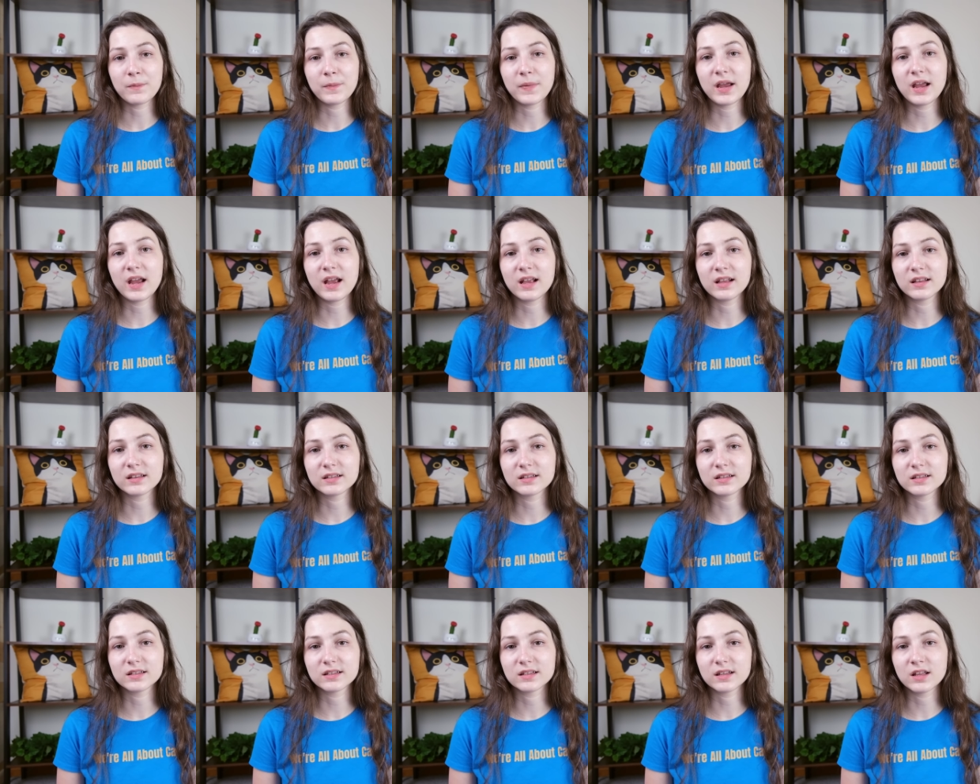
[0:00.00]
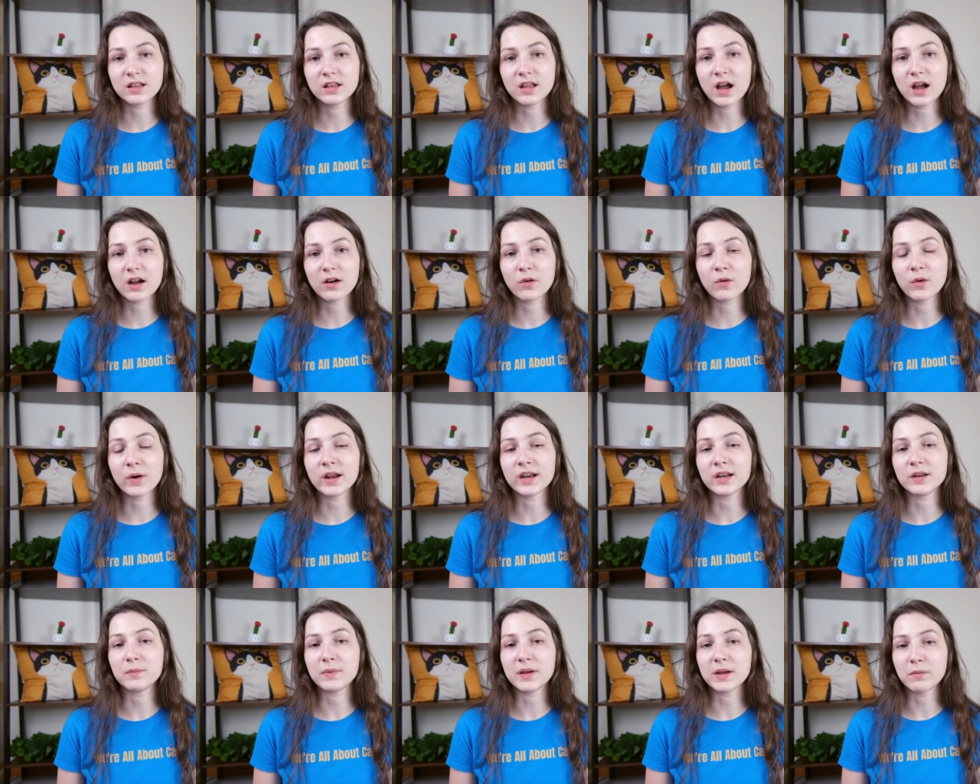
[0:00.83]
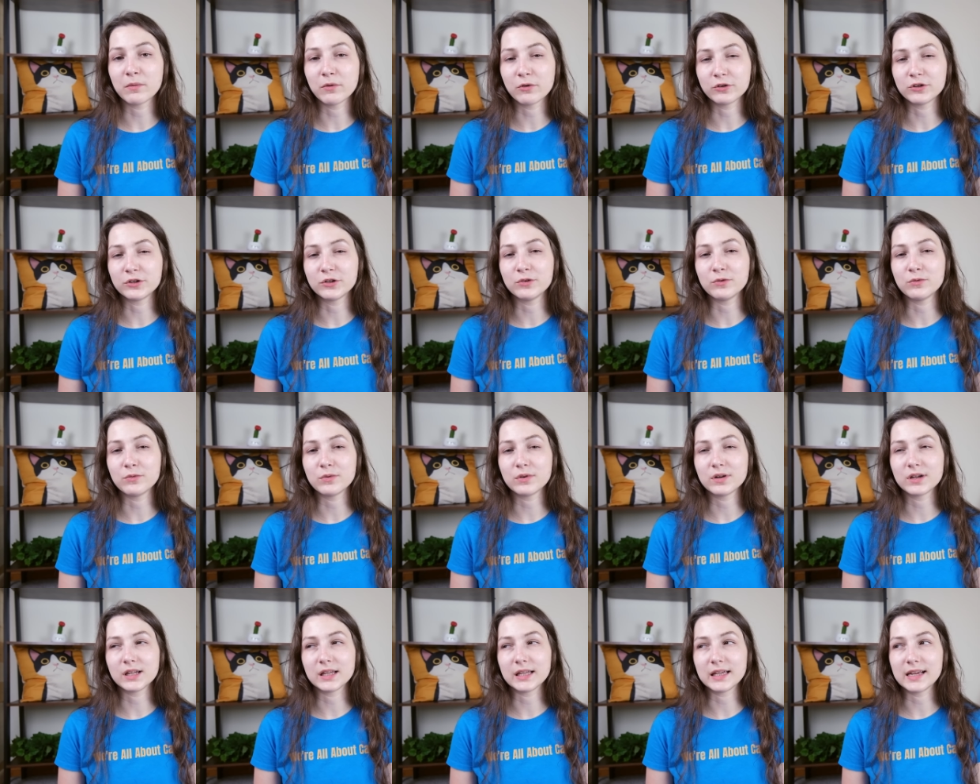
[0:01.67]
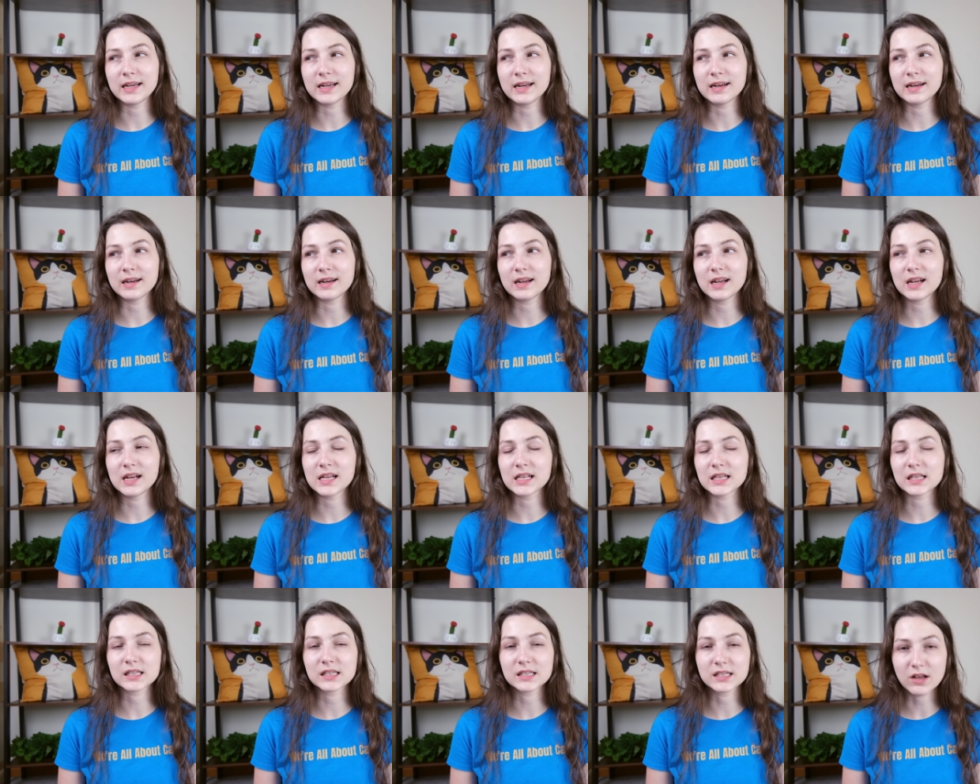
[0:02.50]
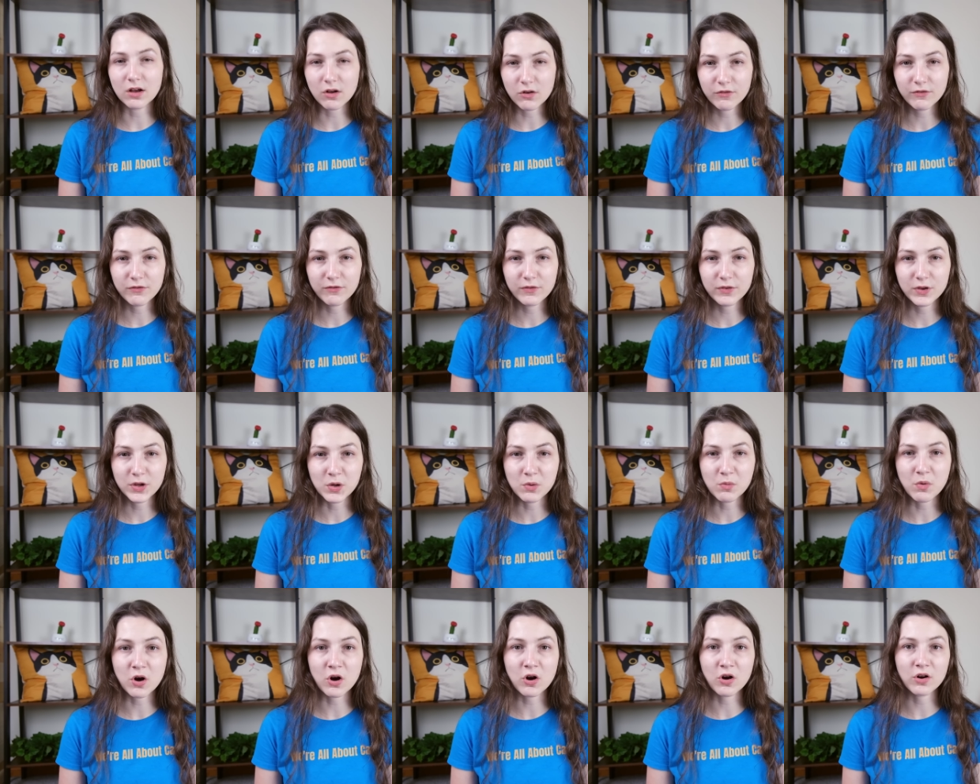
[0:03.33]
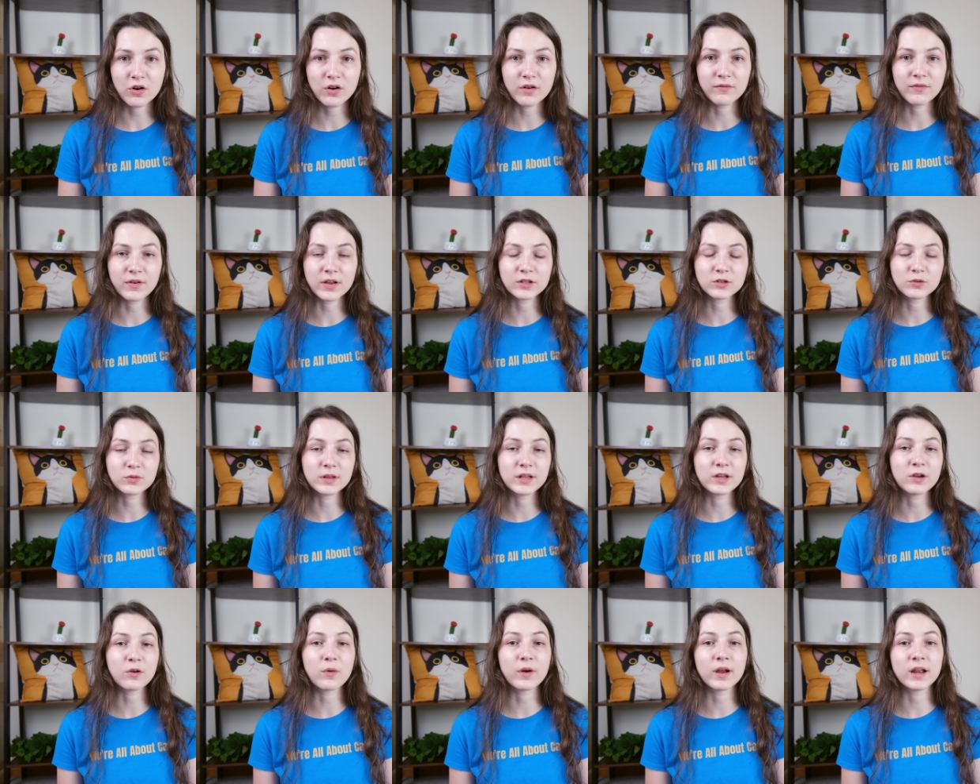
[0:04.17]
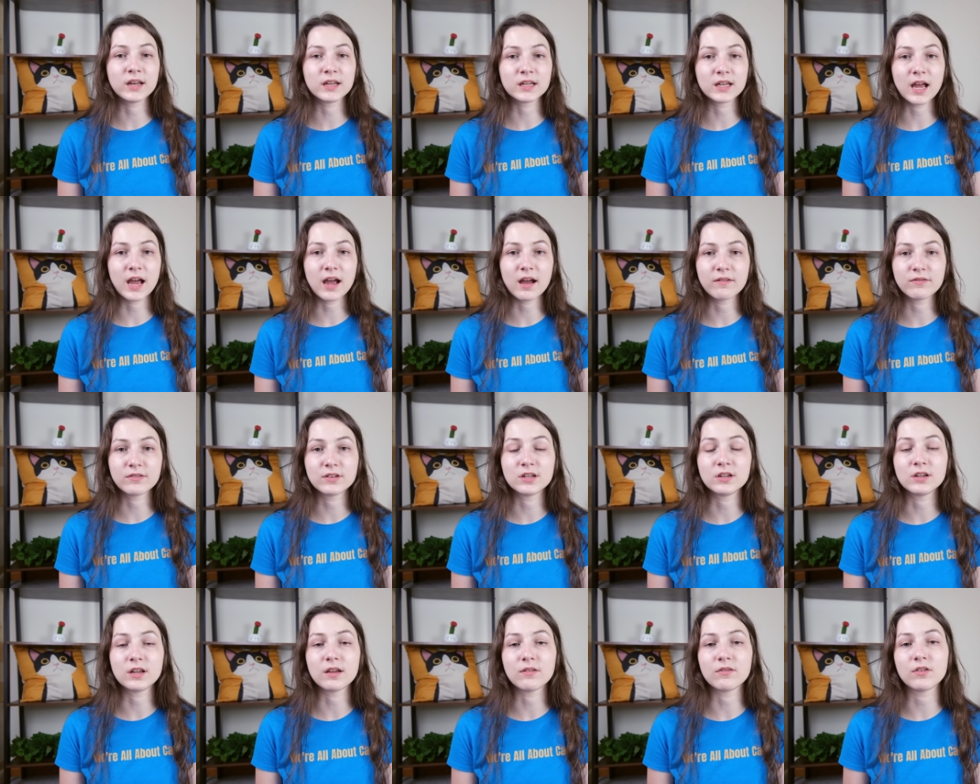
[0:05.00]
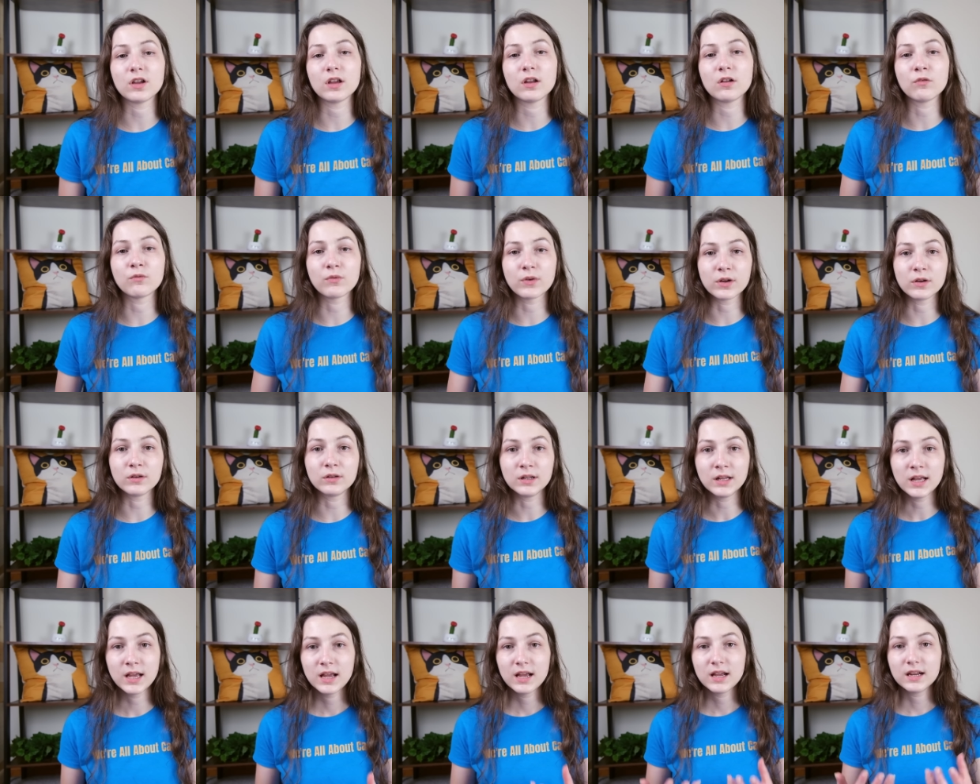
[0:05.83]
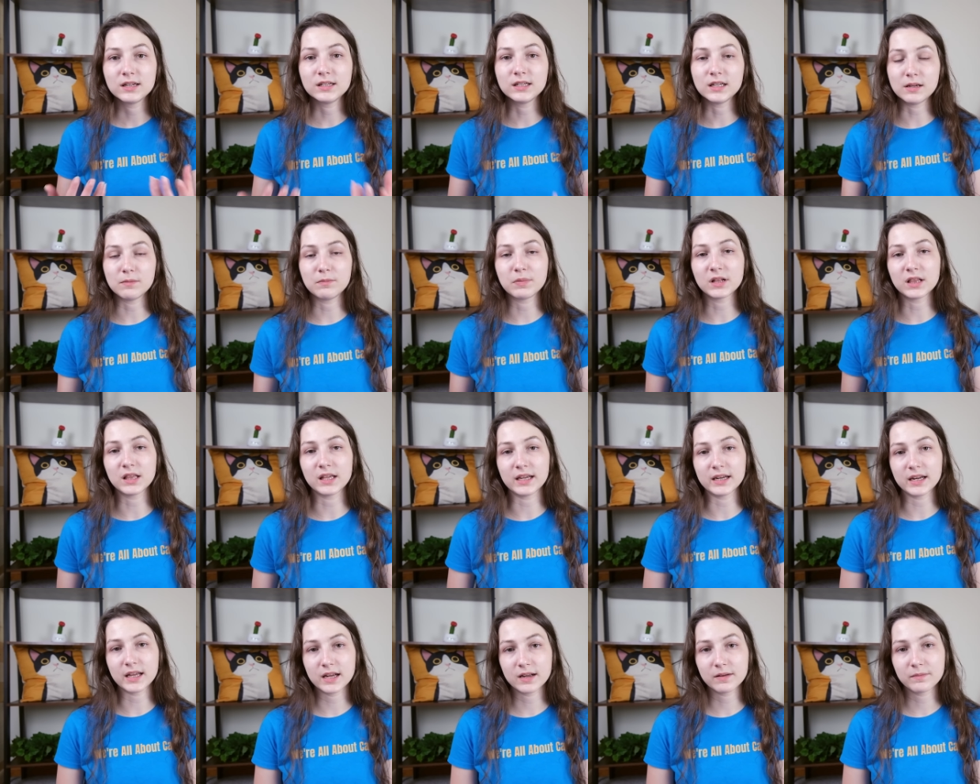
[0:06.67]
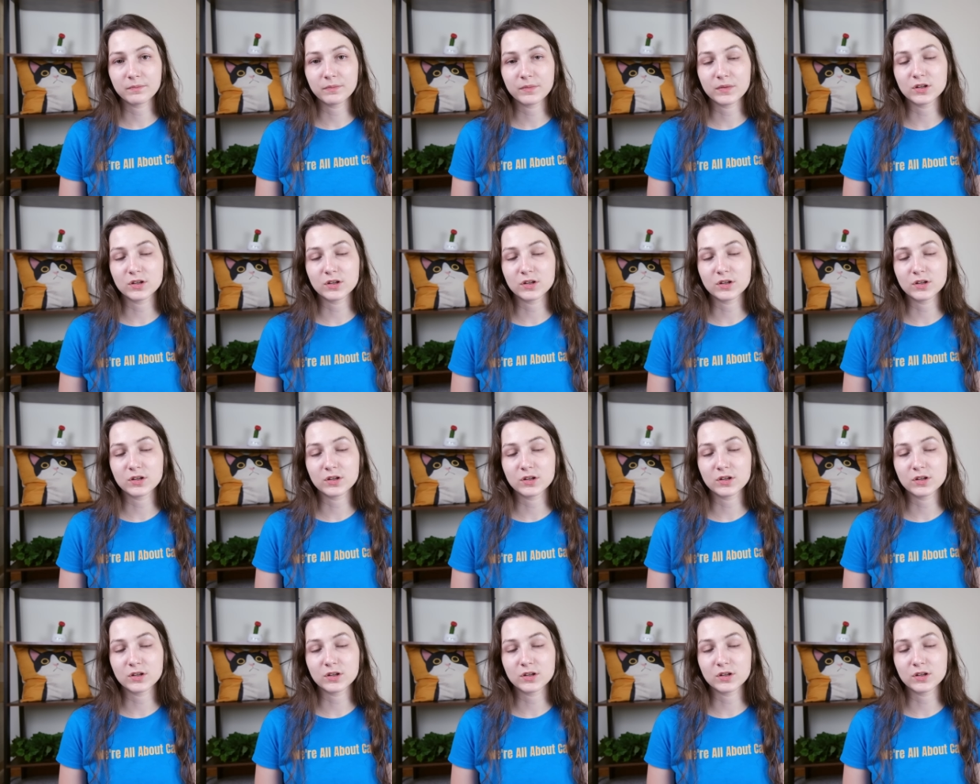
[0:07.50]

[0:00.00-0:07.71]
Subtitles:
it's not going to be able to clean itself. You are eventually going to have to give it a real deep cleaning.